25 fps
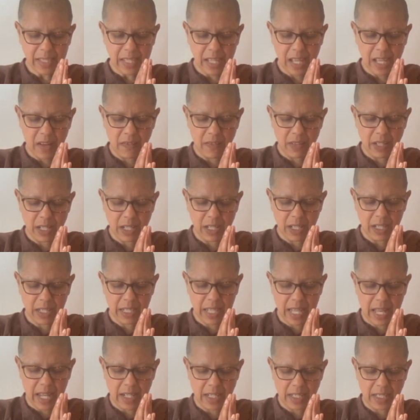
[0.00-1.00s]
having
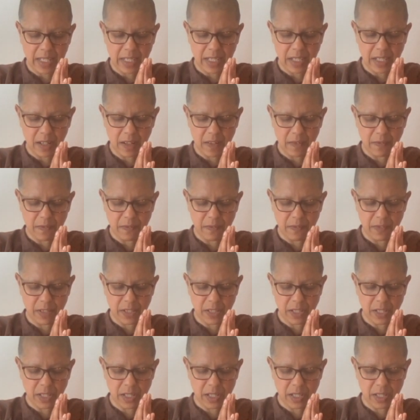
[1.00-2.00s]
clarity of
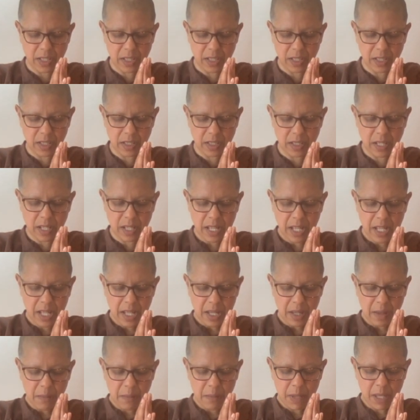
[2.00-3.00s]
vision,
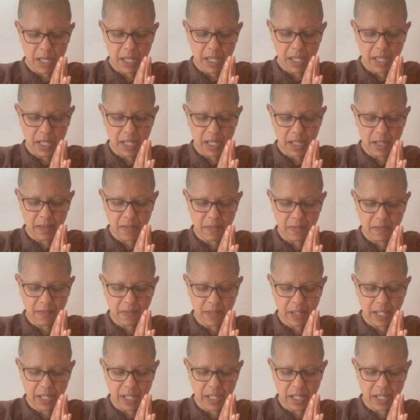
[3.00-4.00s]
being
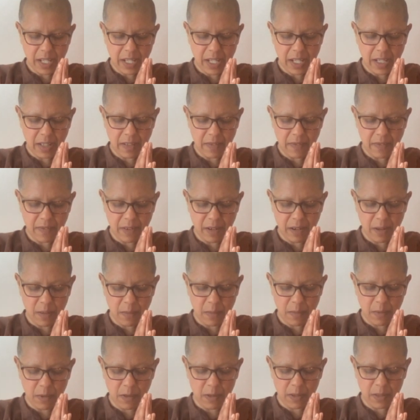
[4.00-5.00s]
freed
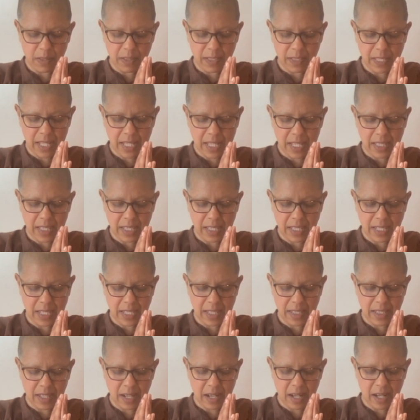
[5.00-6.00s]
from all sense
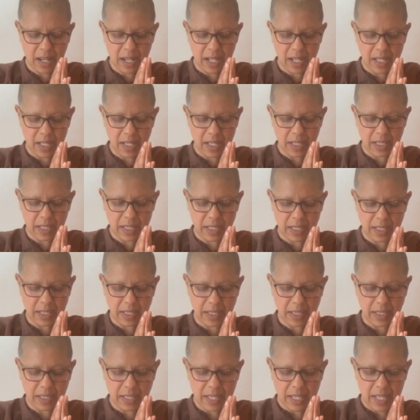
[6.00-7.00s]

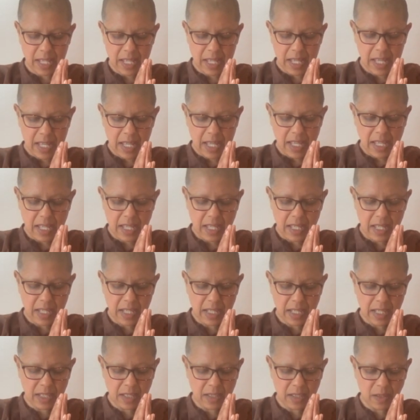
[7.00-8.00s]
desires,
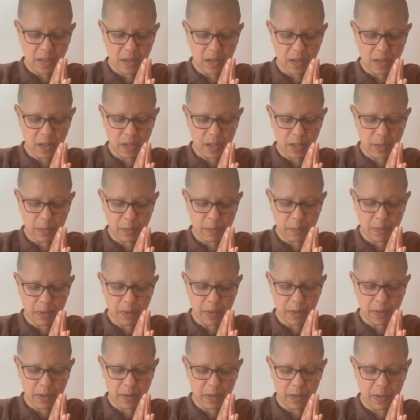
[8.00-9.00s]
is not
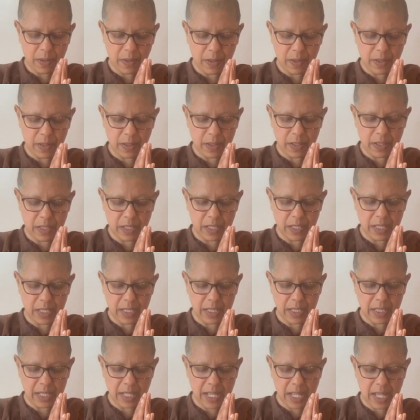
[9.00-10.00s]
born
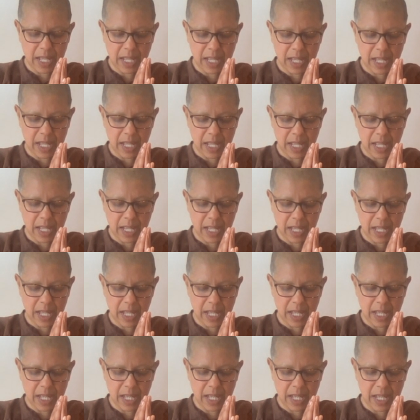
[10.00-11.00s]
again
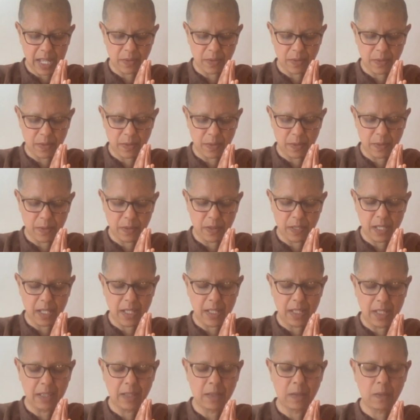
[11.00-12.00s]
into
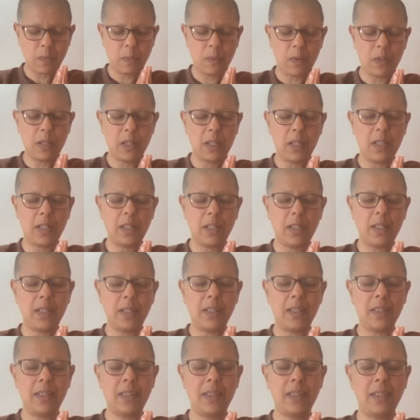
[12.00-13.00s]
this
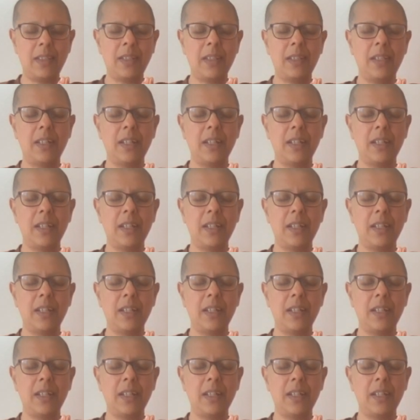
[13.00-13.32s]
world.